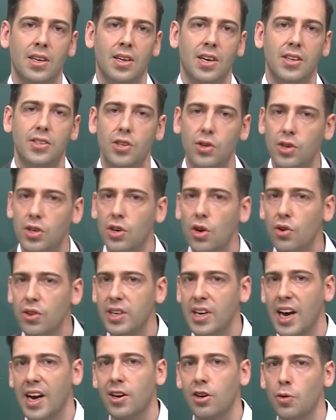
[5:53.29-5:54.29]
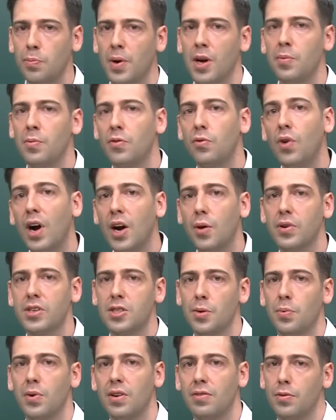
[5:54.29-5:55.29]
And so to know the accurate problem of why we're
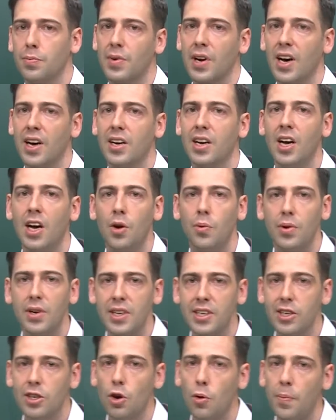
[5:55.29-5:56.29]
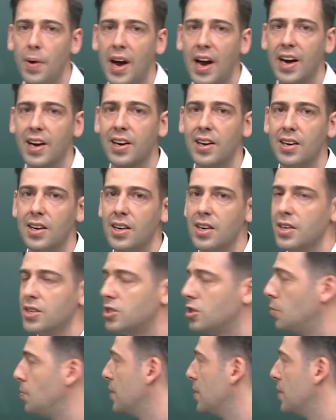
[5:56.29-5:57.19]
separated from God, we need to go back to the